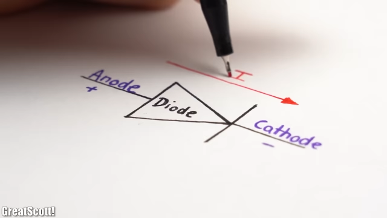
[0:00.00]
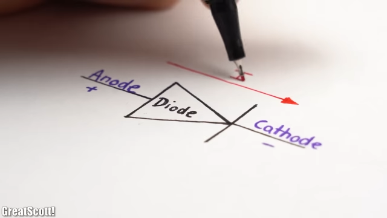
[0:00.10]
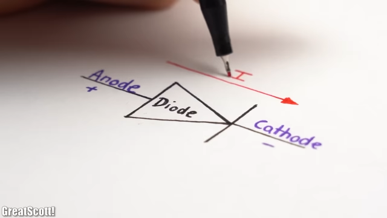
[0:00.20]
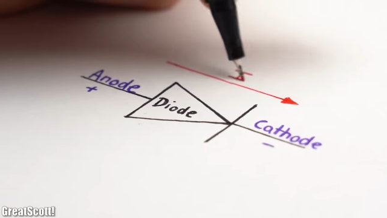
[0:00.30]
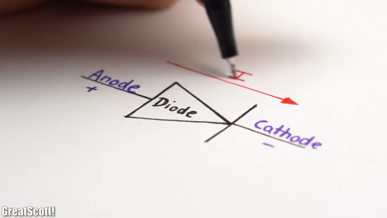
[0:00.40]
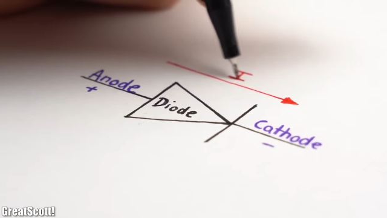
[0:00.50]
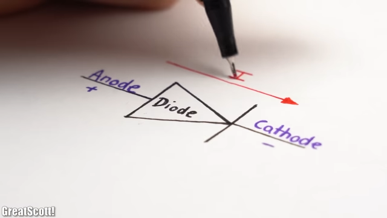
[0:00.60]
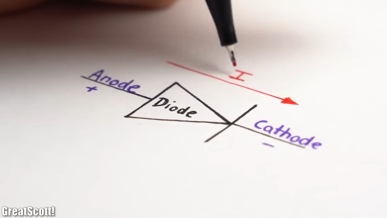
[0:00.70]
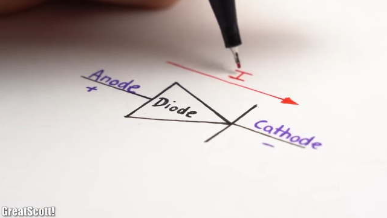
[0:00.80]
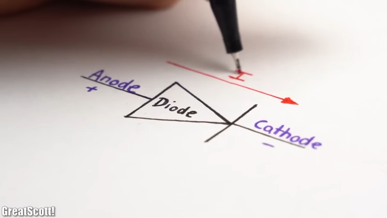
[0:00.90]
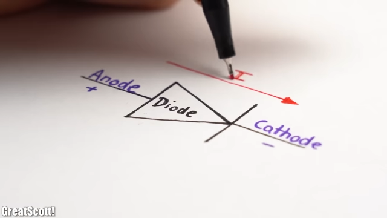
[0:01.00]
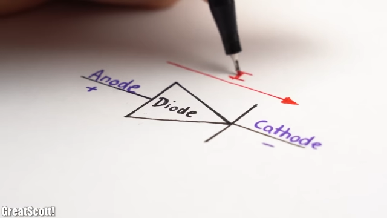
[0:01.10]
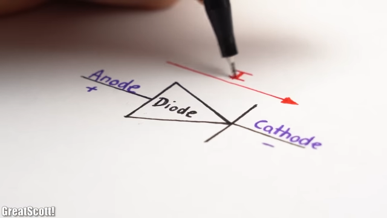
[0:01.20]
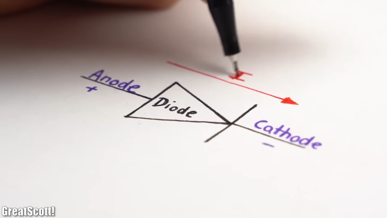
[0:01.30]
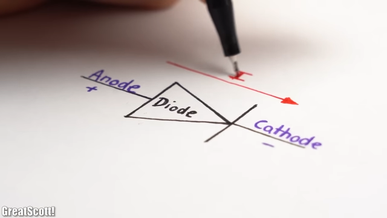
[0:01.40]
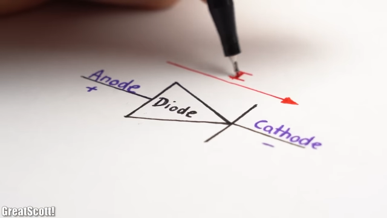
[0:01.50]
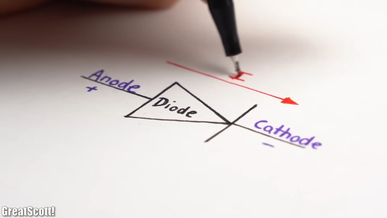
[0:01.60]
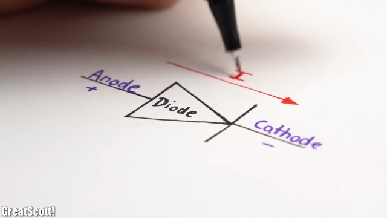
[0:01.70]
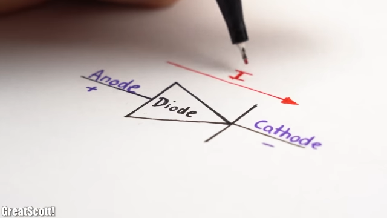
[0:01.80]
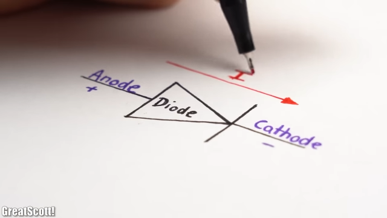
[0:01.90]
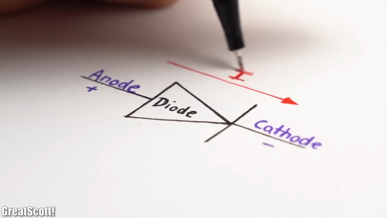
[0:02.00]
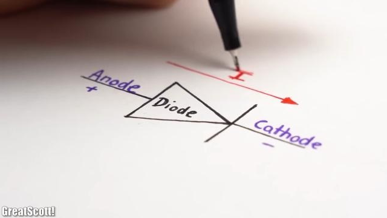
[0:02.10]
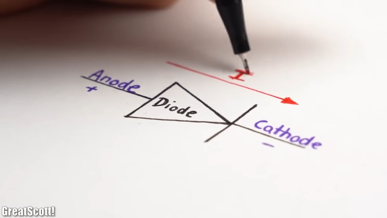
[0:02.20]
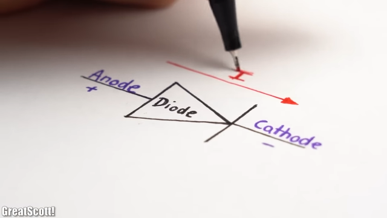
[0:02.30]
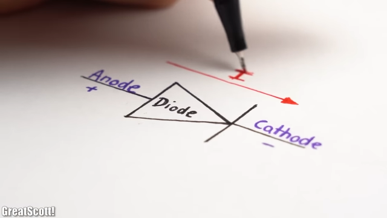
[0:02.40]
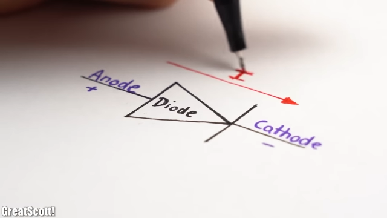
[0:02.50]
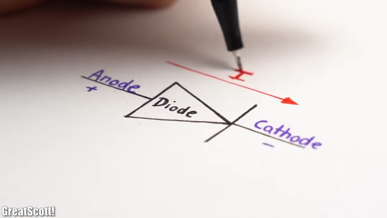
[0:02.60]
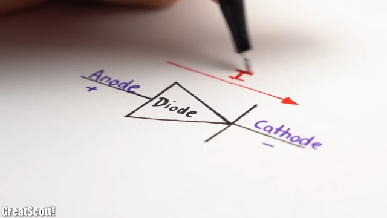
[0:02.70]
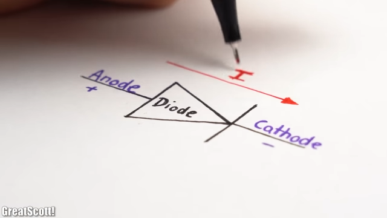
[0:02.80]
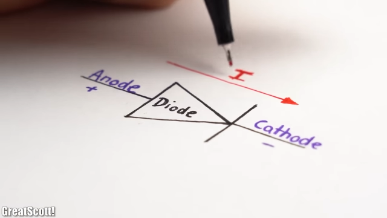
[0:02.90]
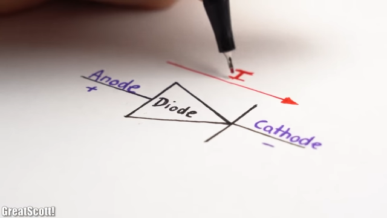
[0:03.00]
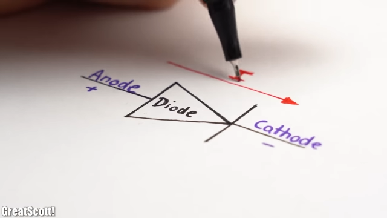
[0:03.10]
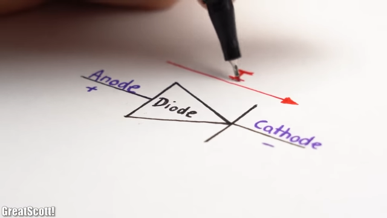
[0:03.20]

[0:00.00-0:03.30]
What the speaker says: (no speaker visible)